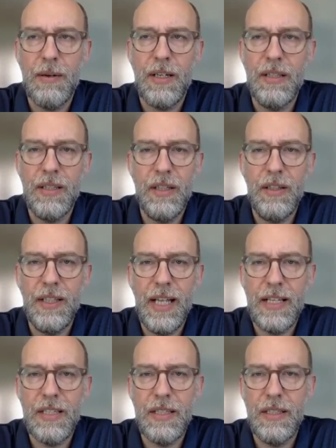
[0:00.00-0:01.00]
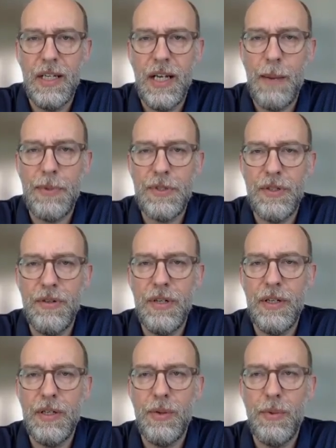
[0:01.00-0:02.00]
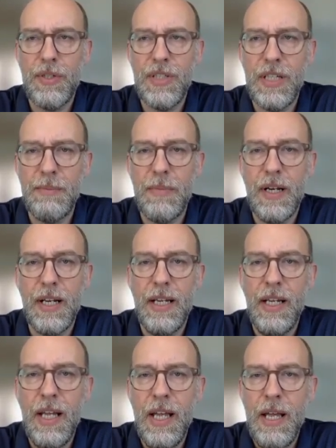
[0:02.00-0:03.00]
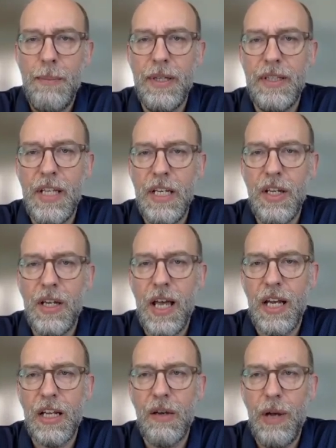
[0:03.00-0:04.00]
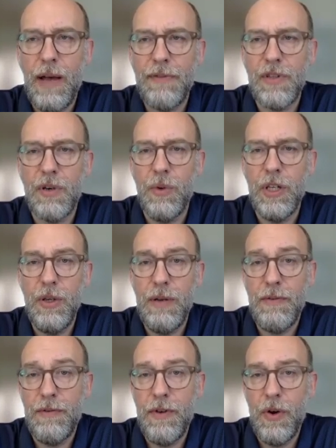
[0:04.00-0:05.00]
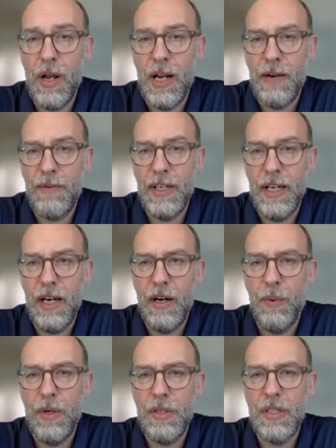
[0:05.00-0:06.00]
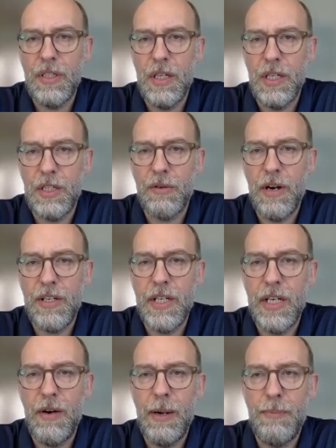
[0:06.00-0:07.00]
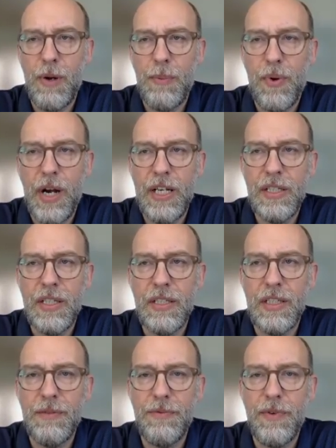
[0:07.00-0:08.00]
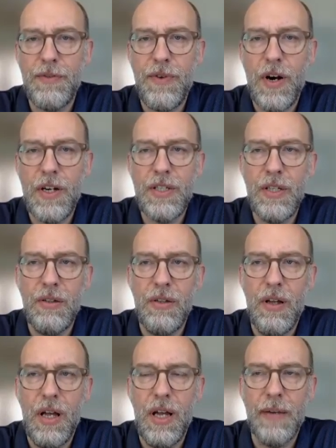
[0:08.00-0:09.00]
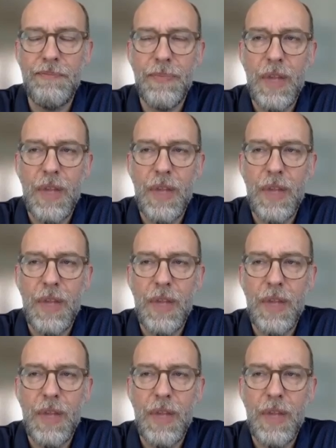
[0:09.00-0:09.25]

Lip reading: clearly that's an opportunity to rescind money. But then you got to go after what you have a vote on every year, which is the discretionary appropriations. And for far too long,